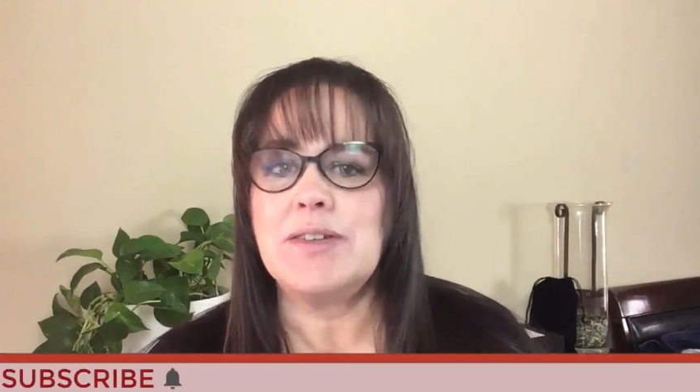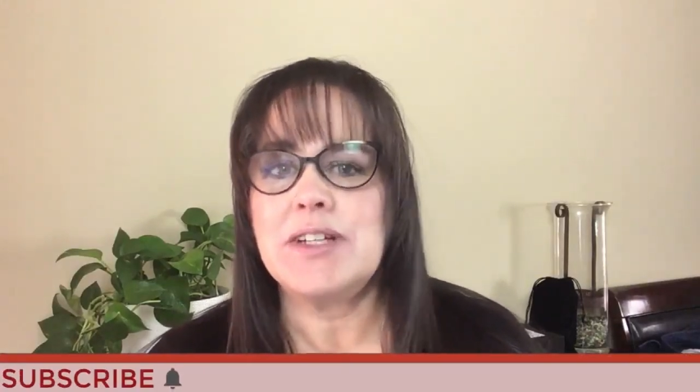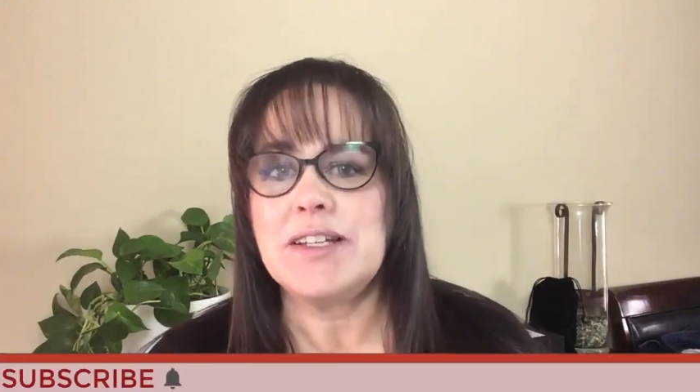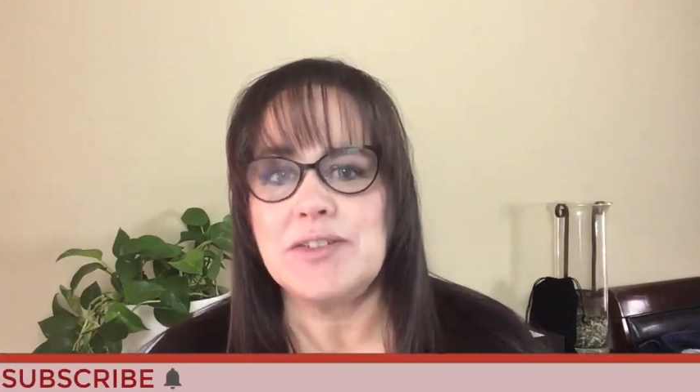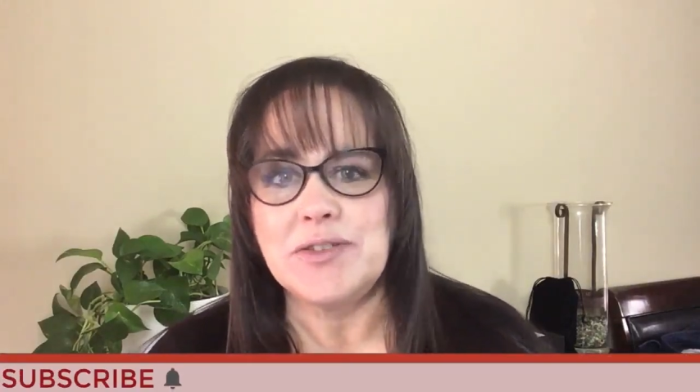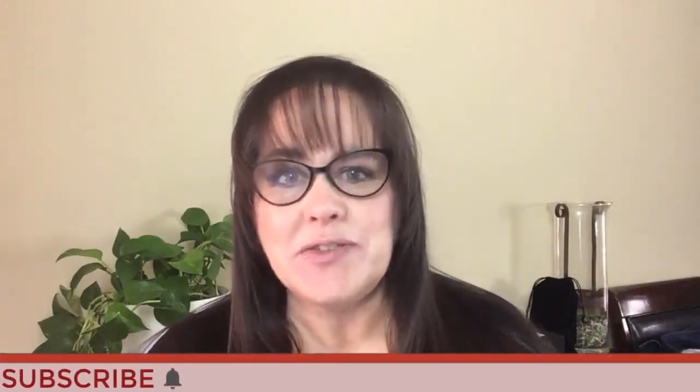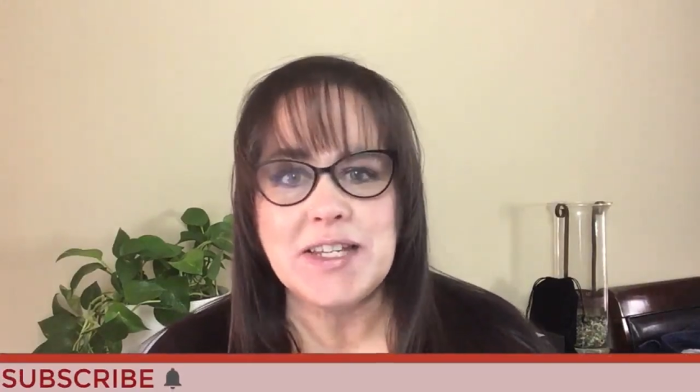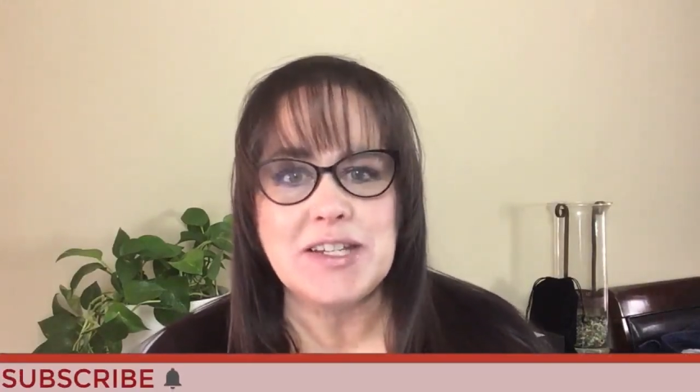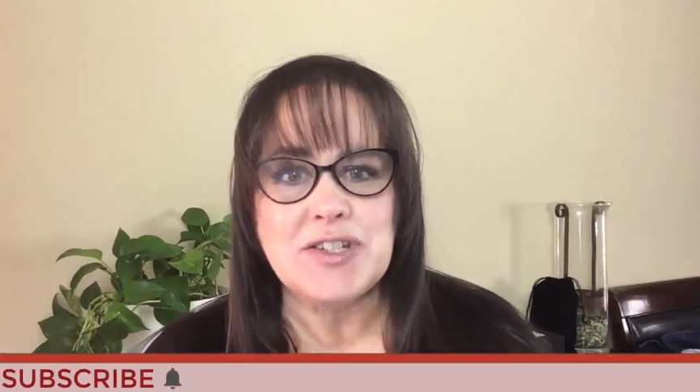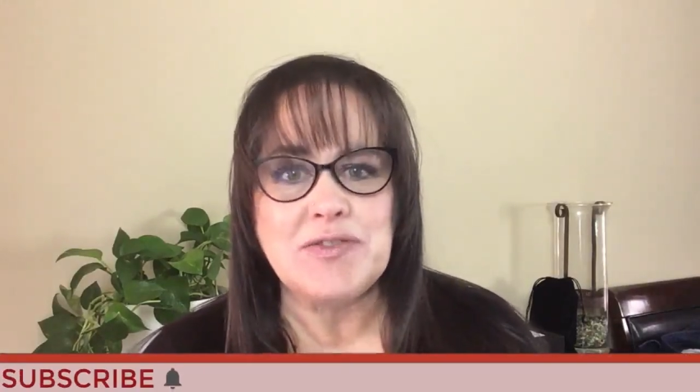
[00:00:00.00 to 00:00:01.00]
you'll get
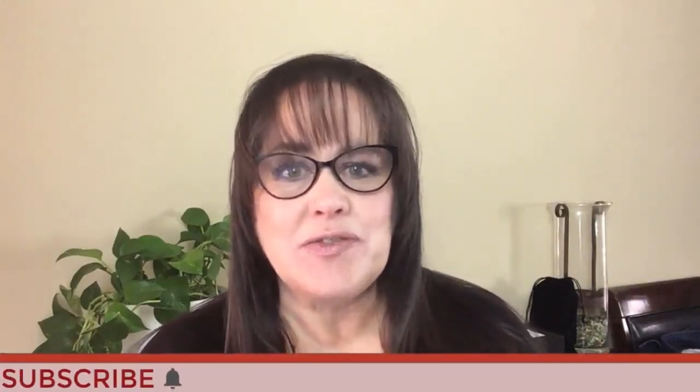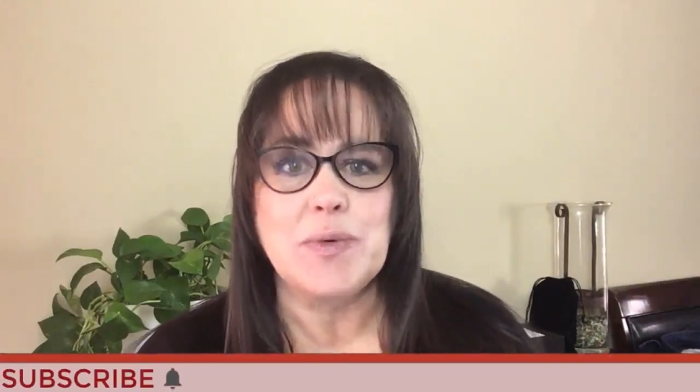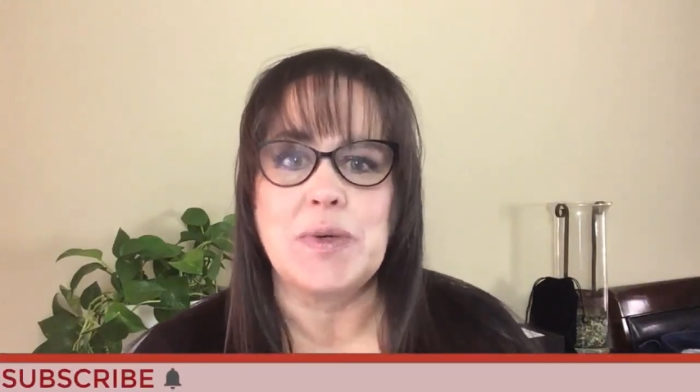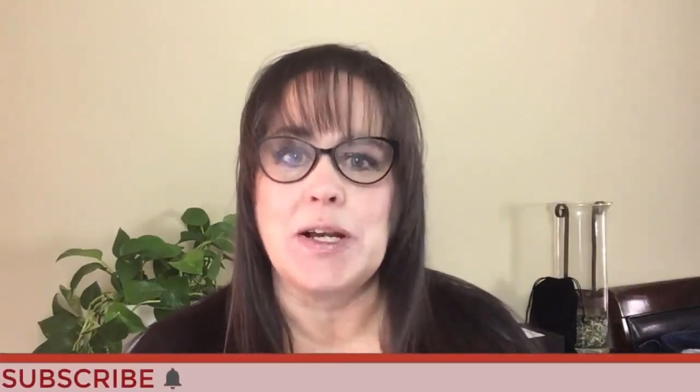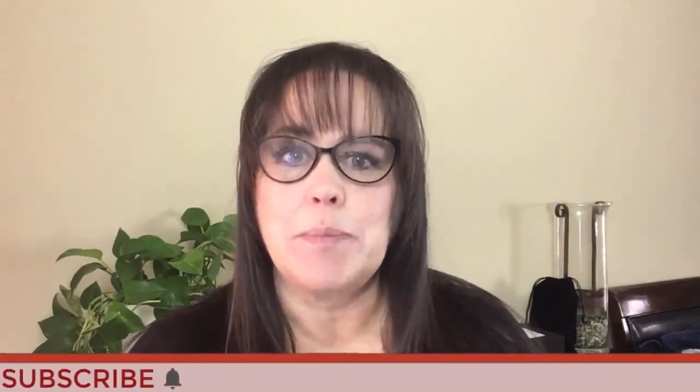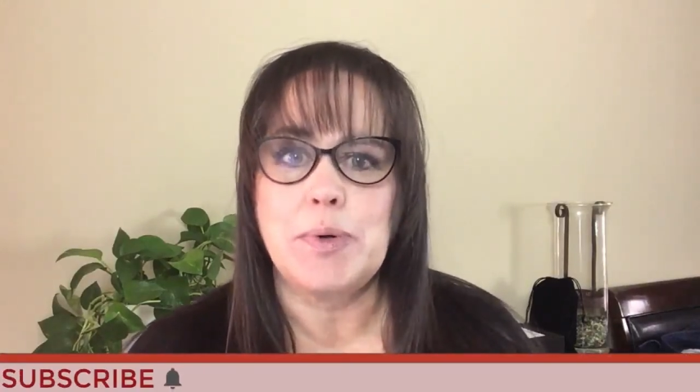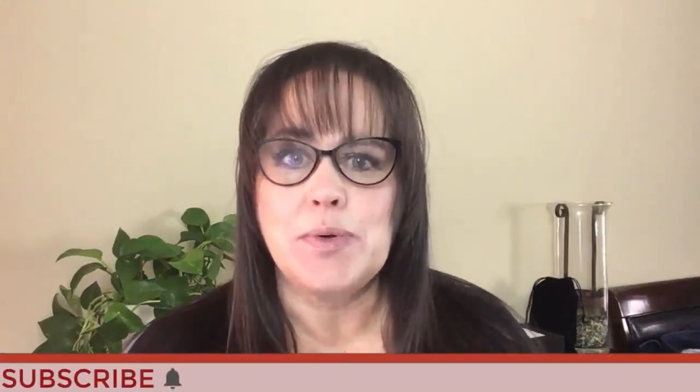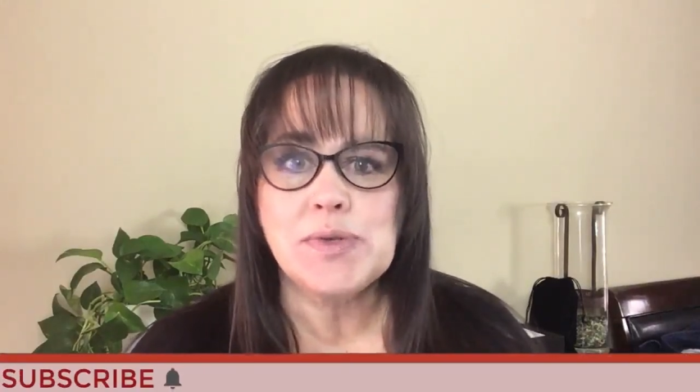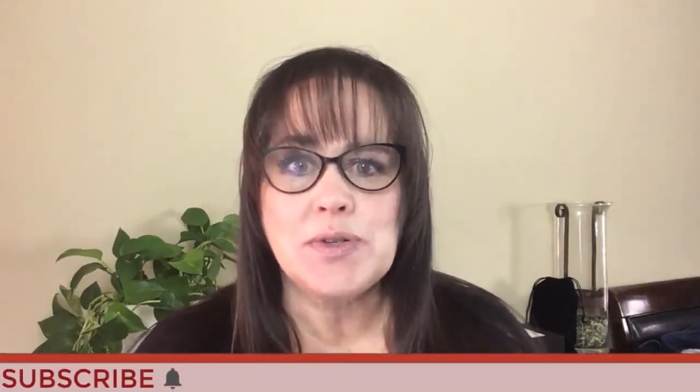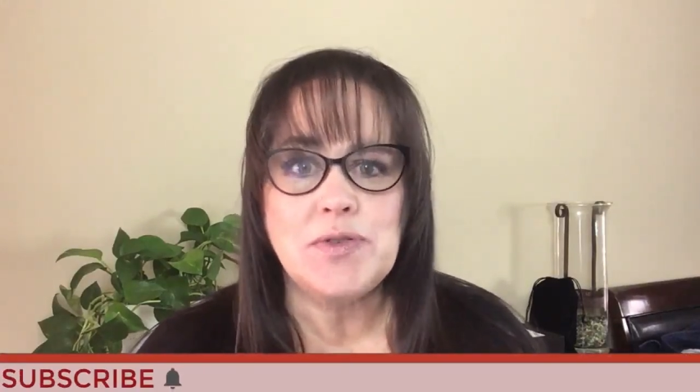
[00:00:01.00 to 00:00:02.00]
notification for when I
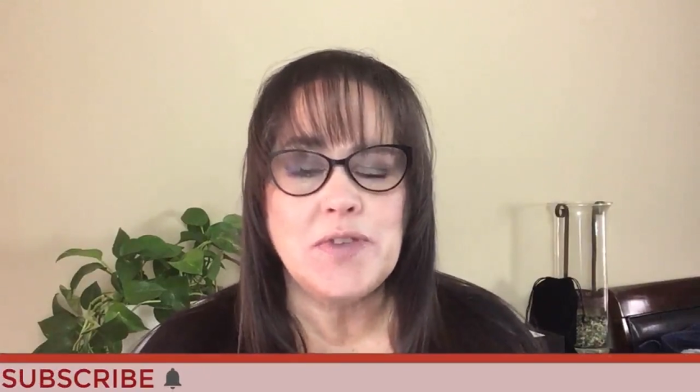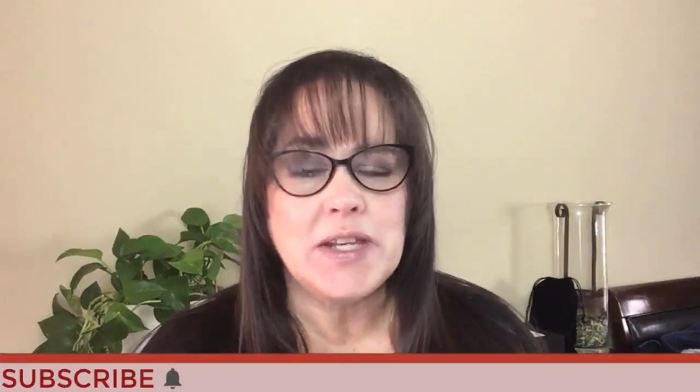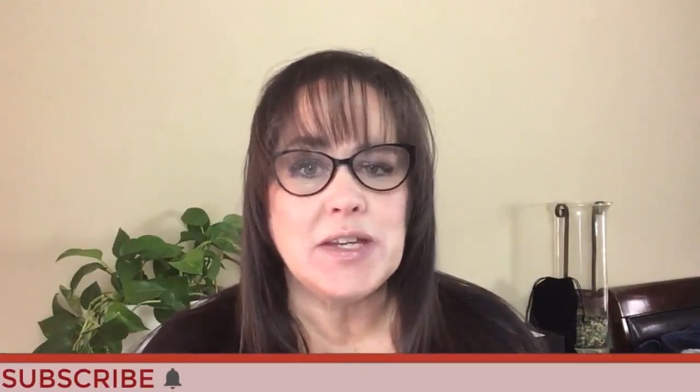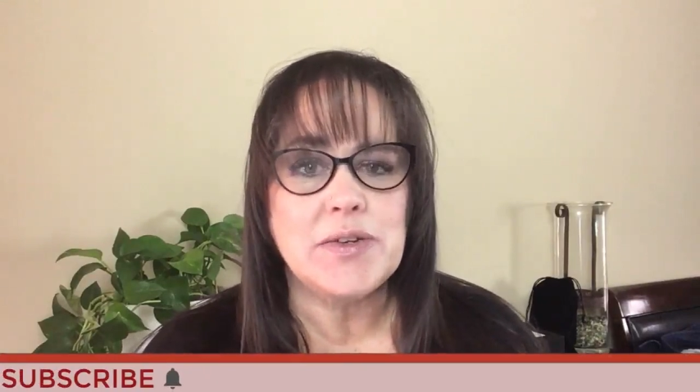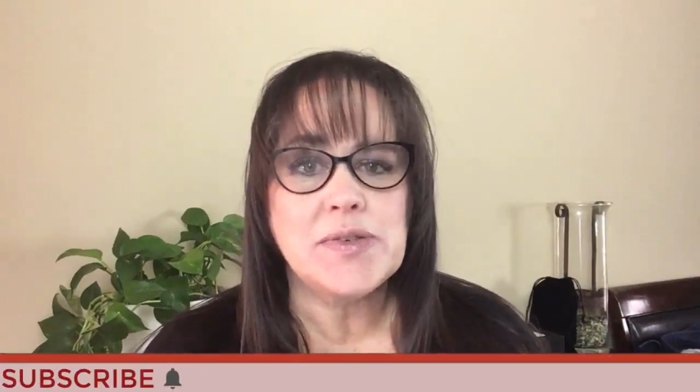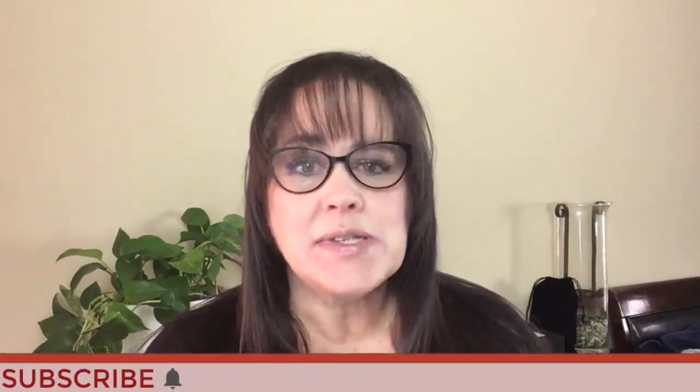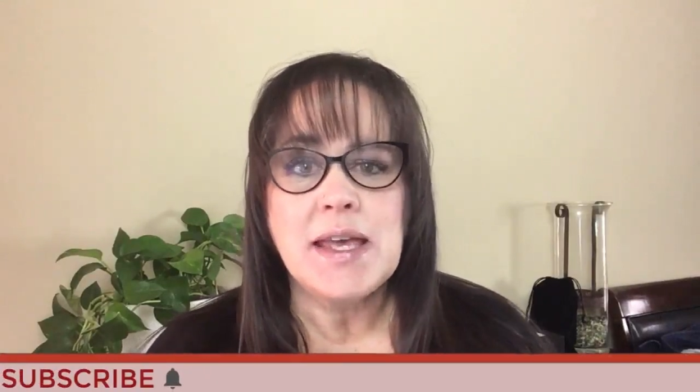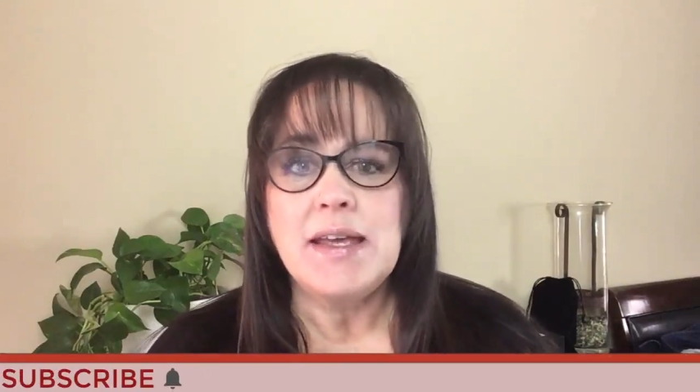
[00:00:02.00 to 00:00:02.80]
post new videos